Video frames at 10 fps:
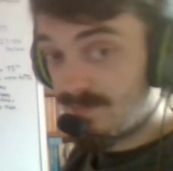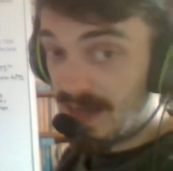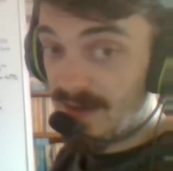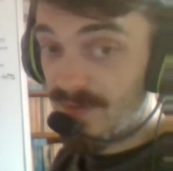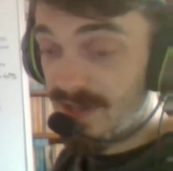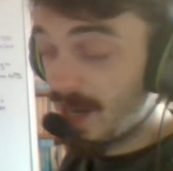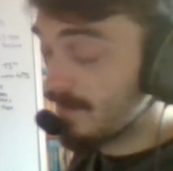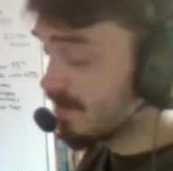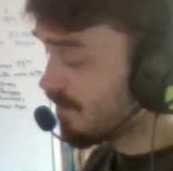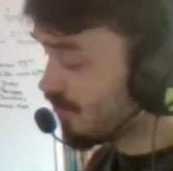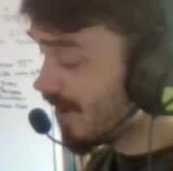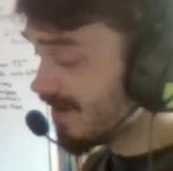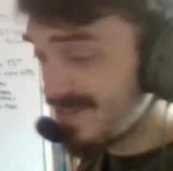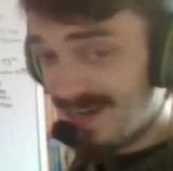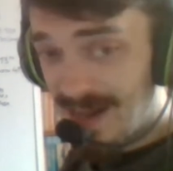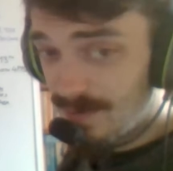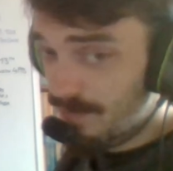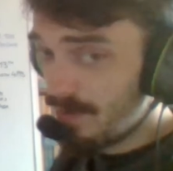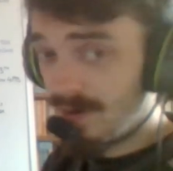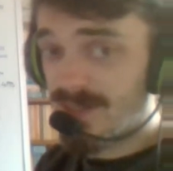back in the game. And the Dragons allowed the
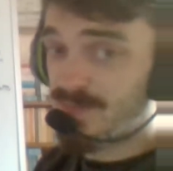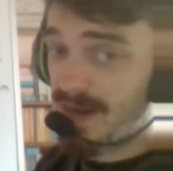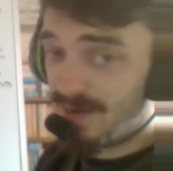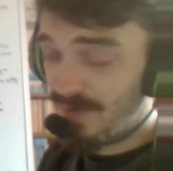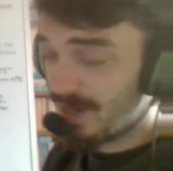Broncos back in the